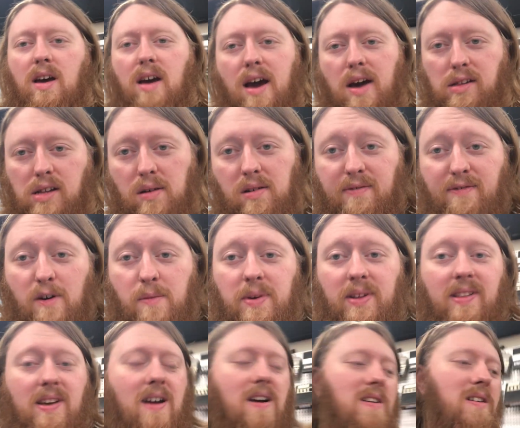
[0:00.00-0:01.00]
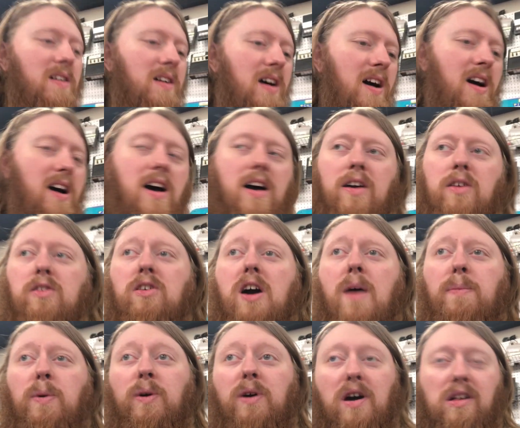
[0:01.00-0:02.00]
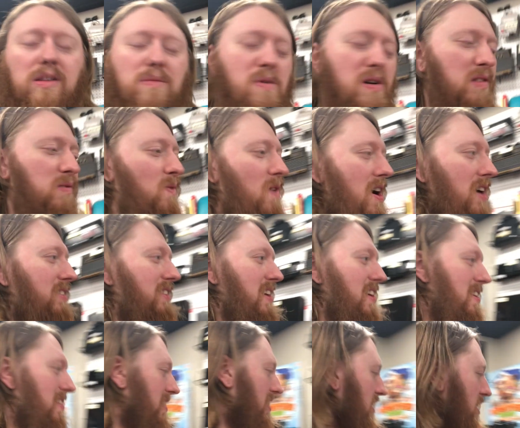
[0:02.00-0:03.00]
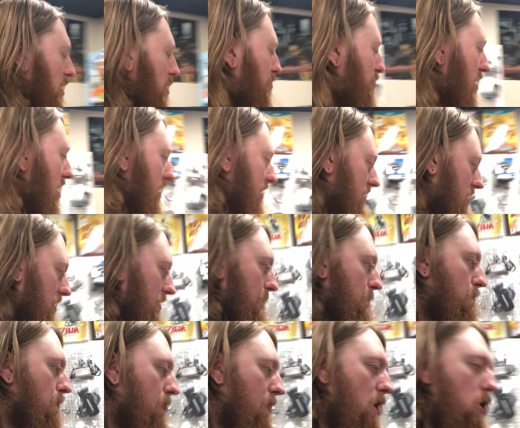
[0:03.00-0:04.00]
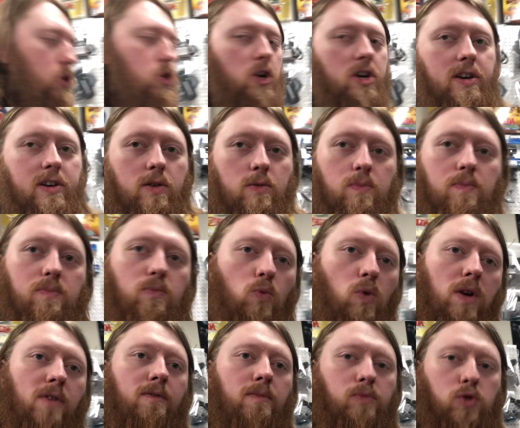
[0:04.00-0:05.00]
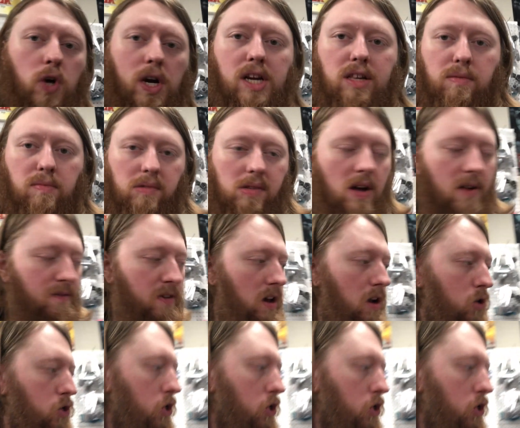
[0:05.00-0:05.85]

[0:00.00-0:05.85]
As I was filming there, uh, a couple customers walked in, but I'll show you, one of them traded some stuff in.